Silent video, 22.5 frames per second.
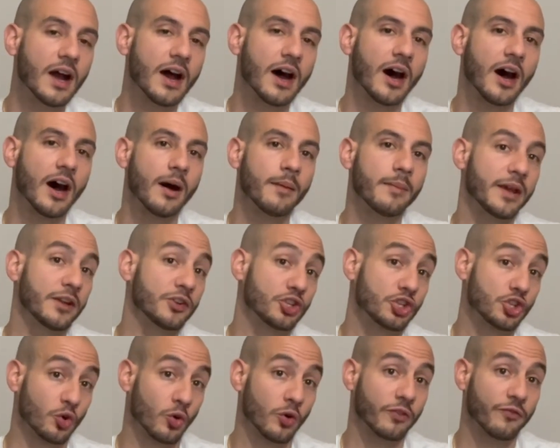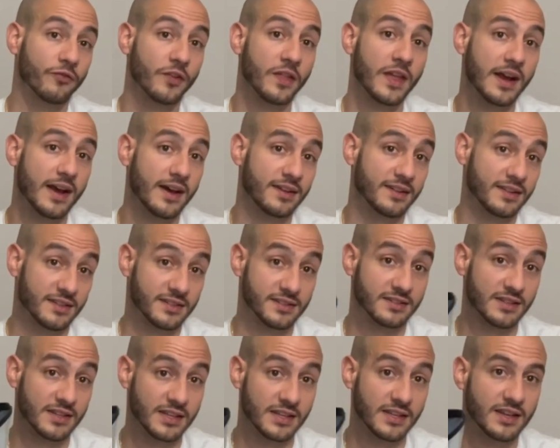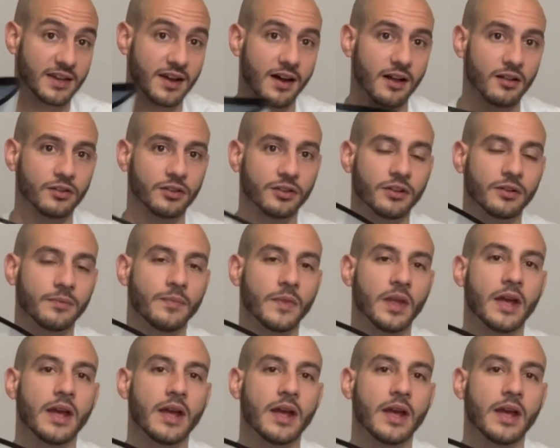and short for that is e-collar.